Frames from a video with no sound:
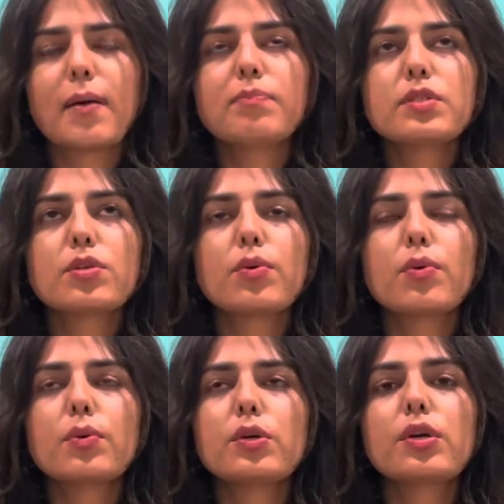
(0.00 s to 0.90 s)
So
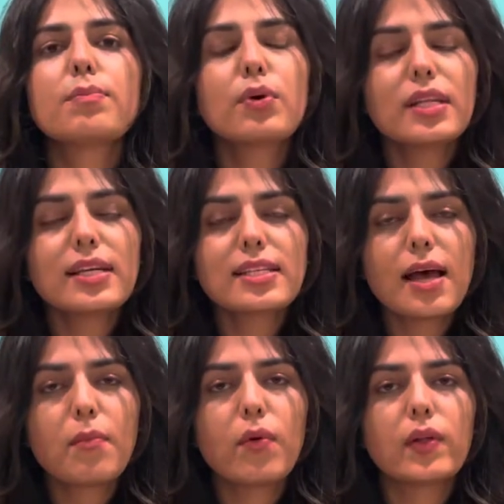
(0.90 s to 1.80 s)
you can book the exam
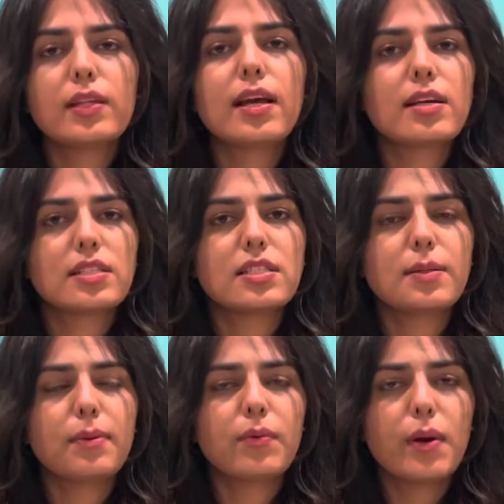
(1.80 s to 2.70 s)
on the
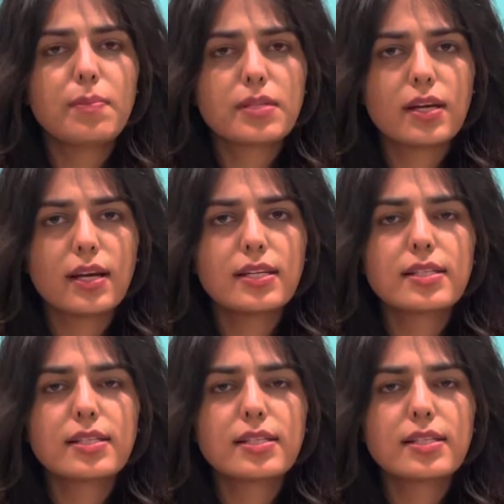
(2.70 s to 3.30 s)
RCGP website.